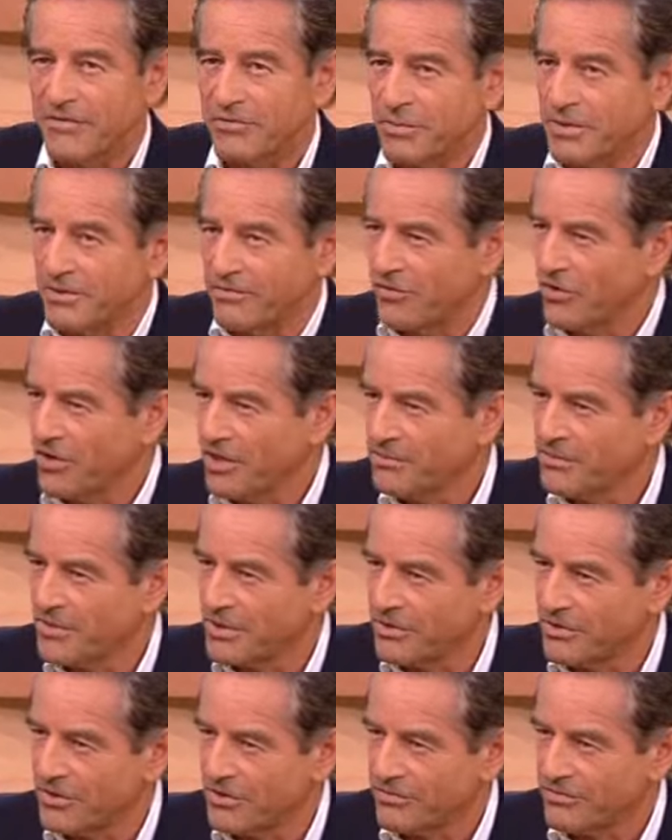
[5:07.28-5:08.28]
been fired in my
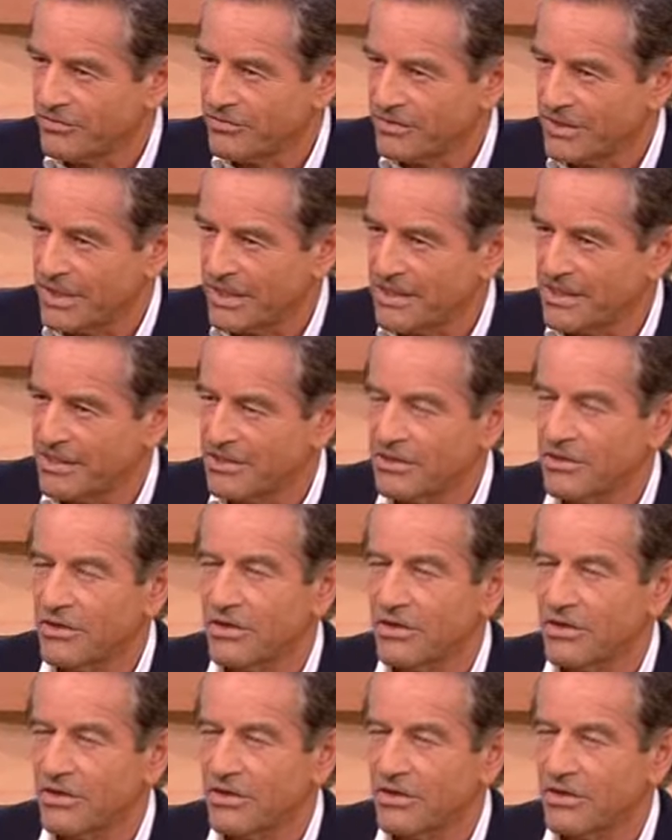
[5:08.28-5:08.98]
life. And